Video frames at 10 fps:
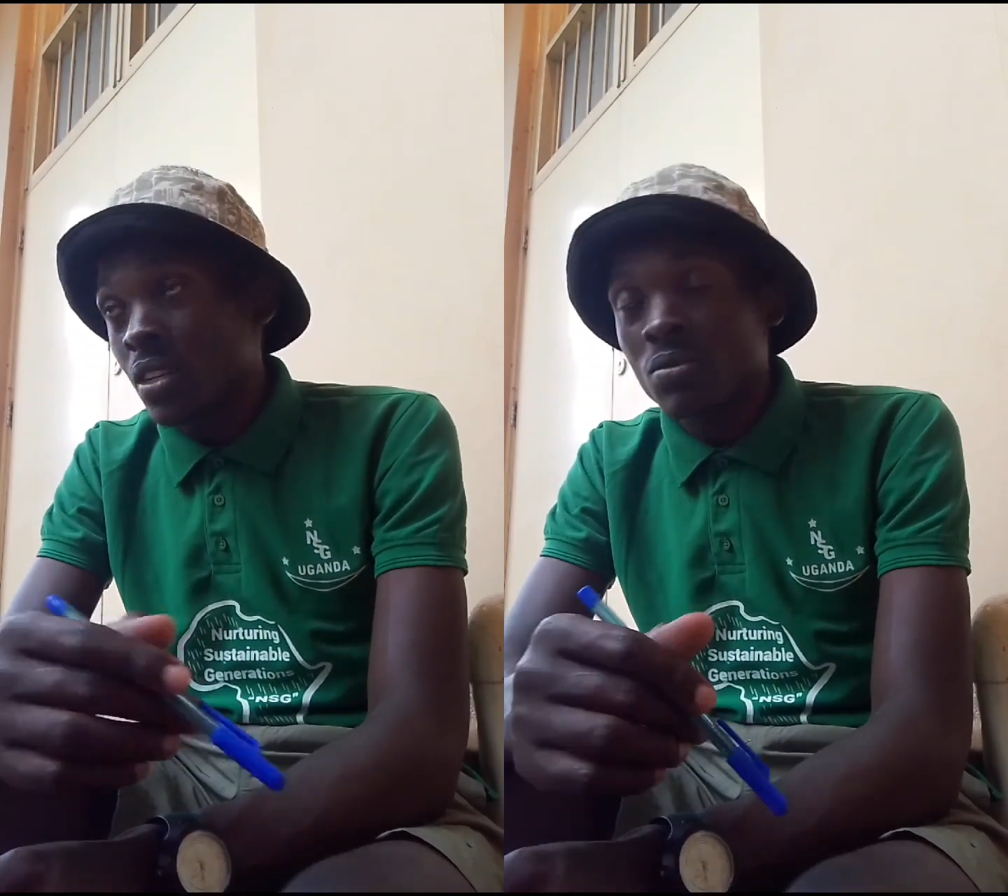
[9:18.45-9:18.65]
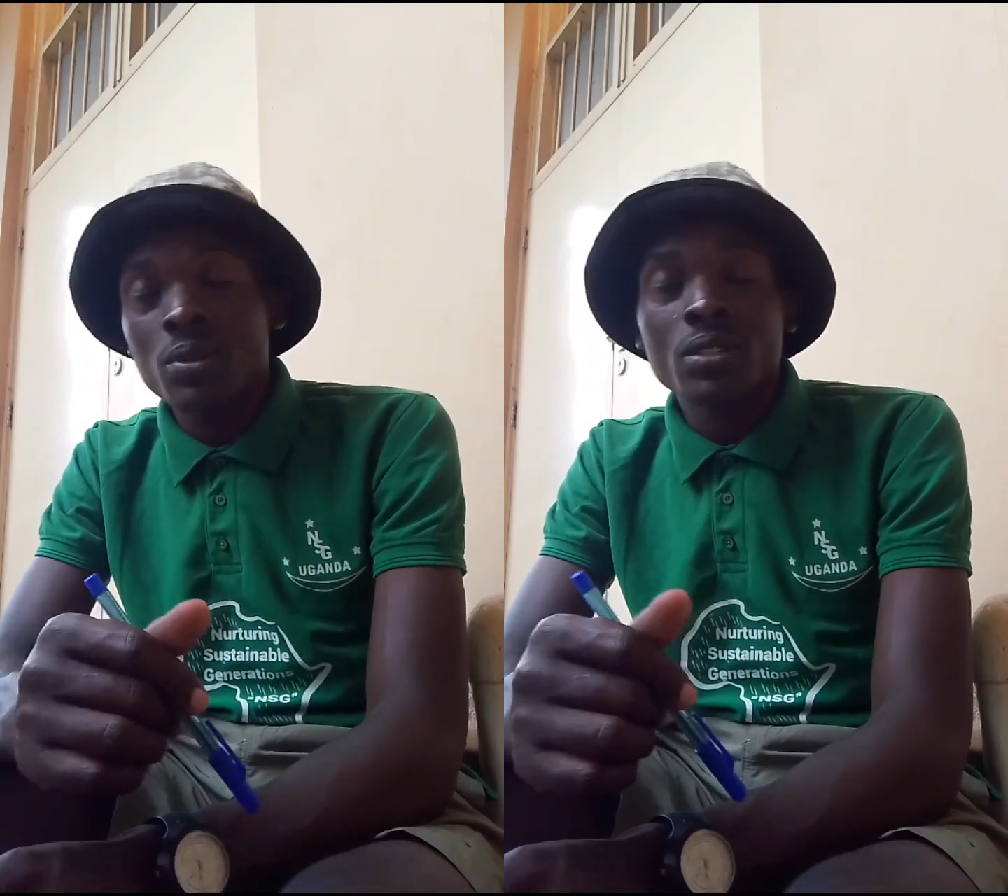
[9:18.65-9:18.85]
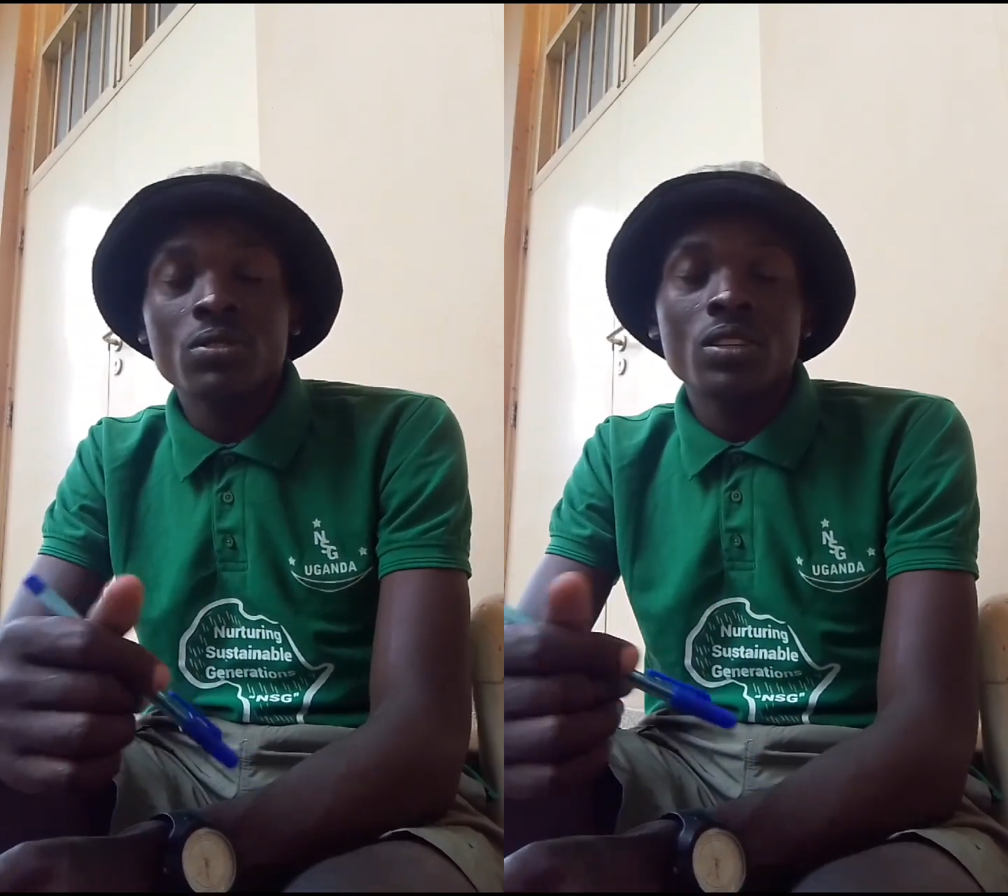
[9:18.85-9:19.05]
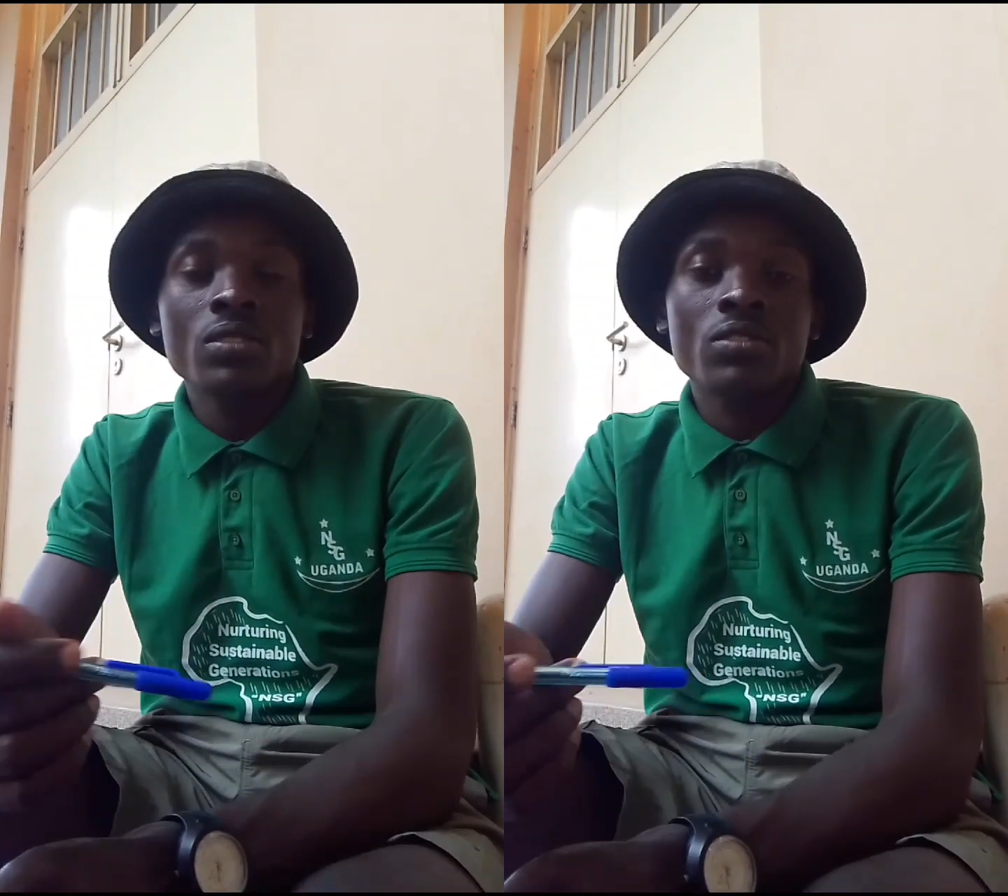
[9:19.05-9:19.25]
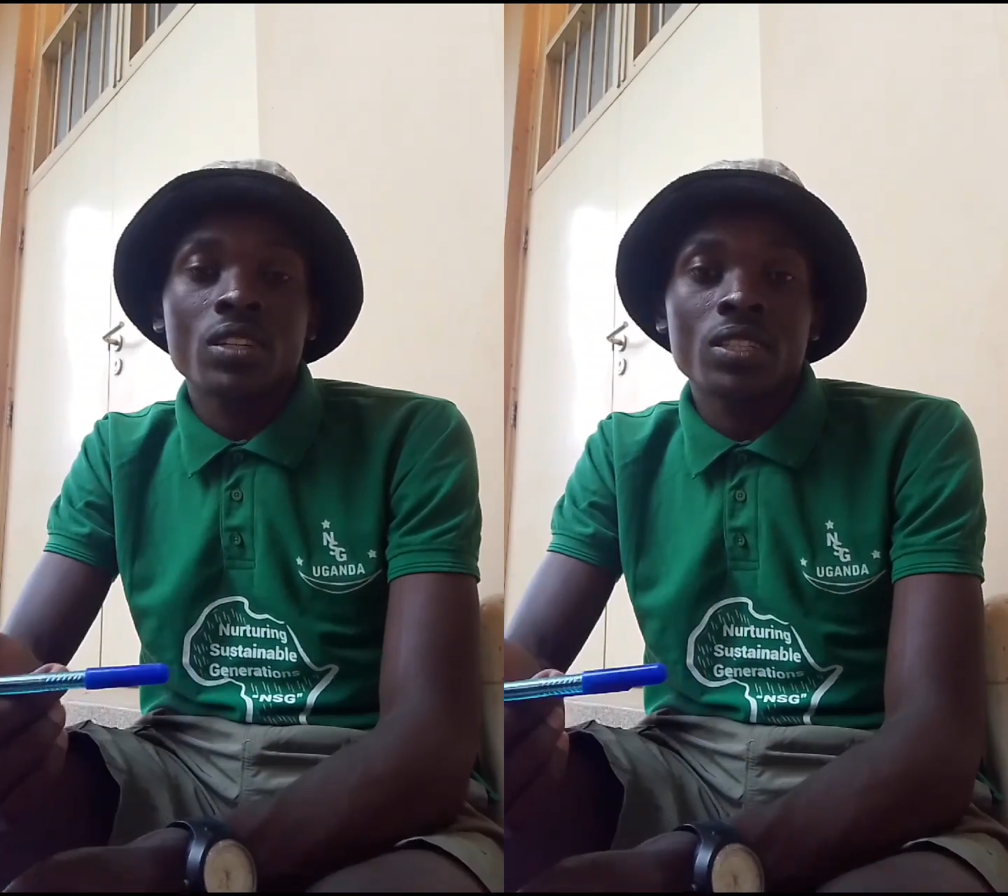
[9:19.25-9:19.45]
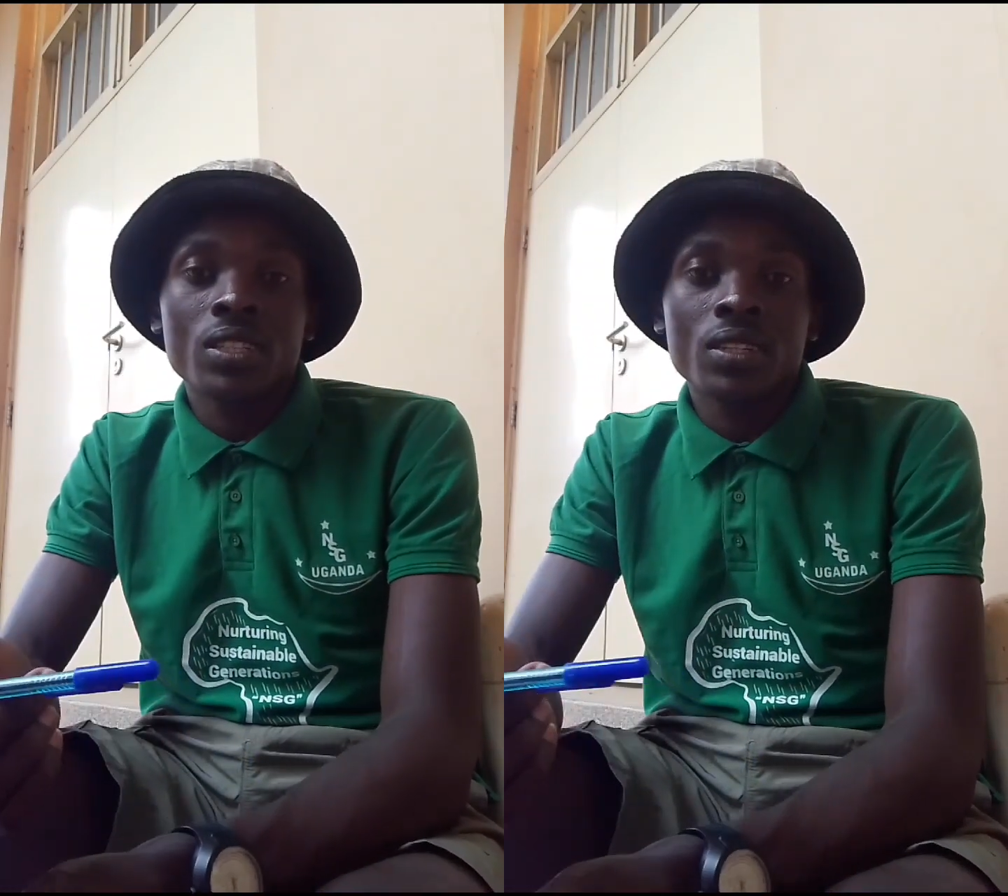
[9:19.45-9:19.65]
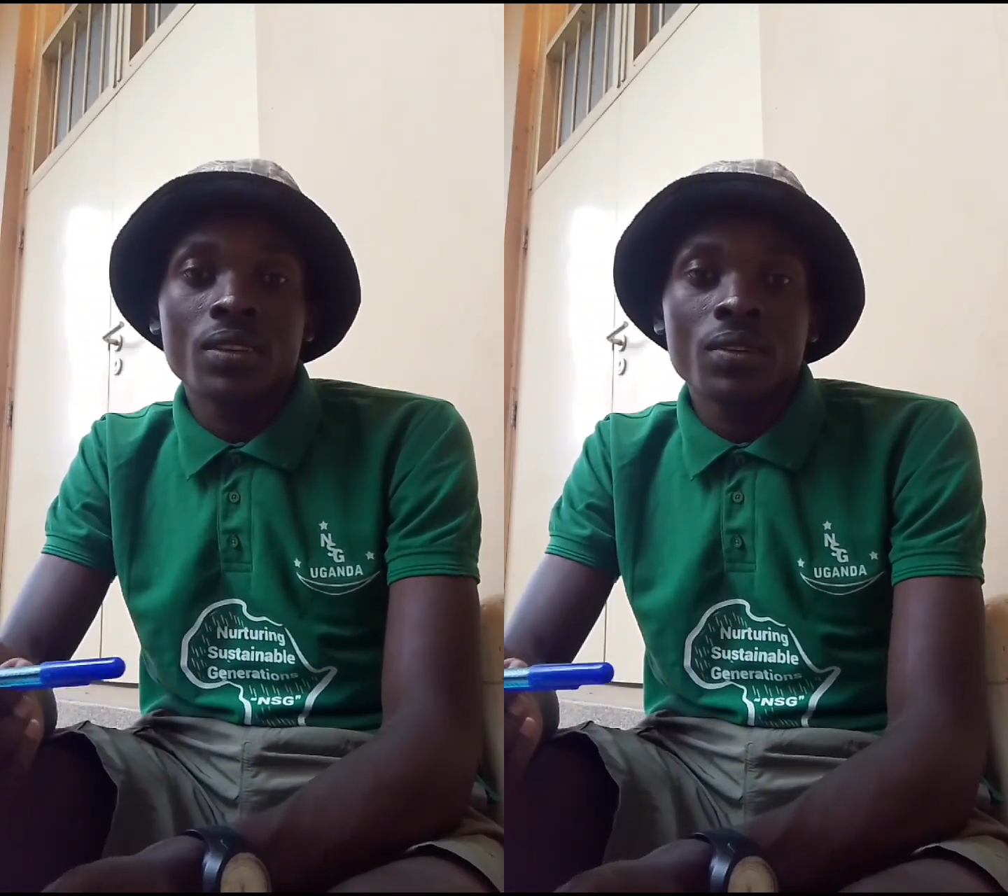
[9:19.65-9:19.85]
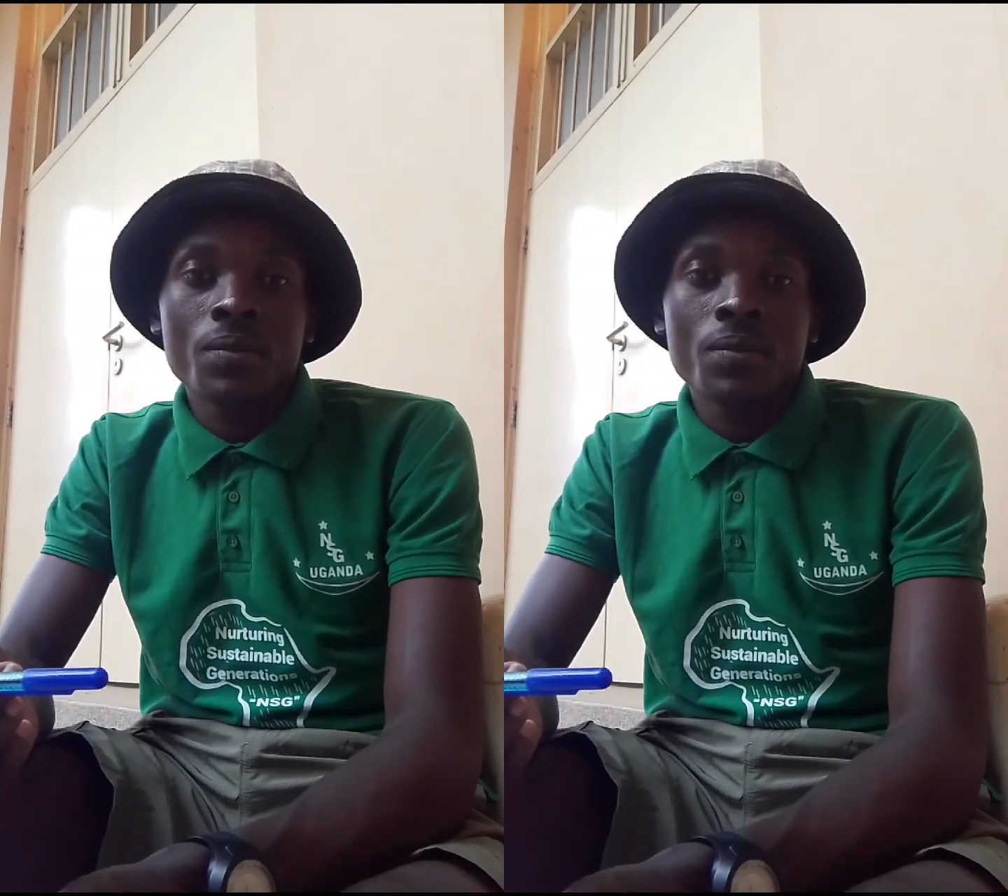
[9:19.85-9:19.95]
a special interest